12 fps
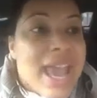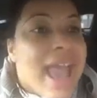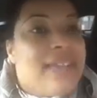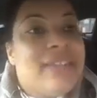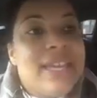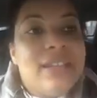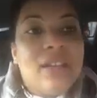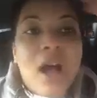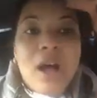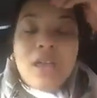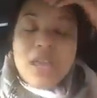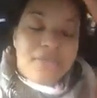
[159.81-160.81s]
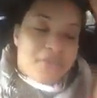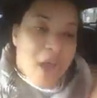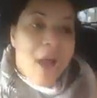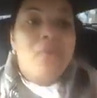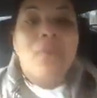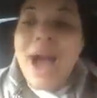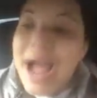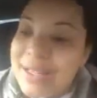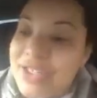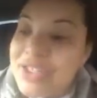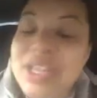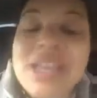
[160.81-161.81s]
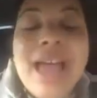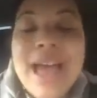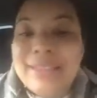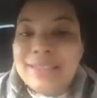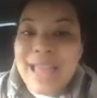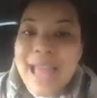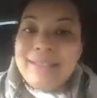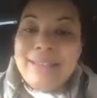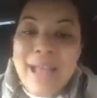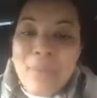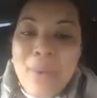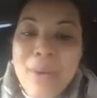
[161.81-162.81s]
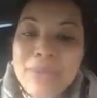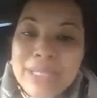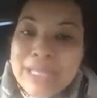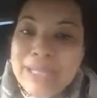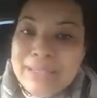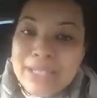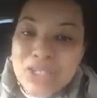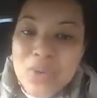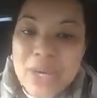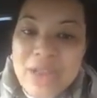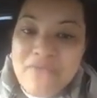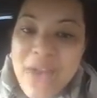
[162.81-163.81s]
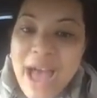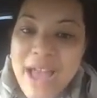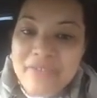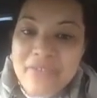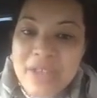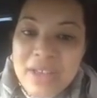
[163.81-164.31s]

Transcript: And then if y'all watched it at what was it, like the 25?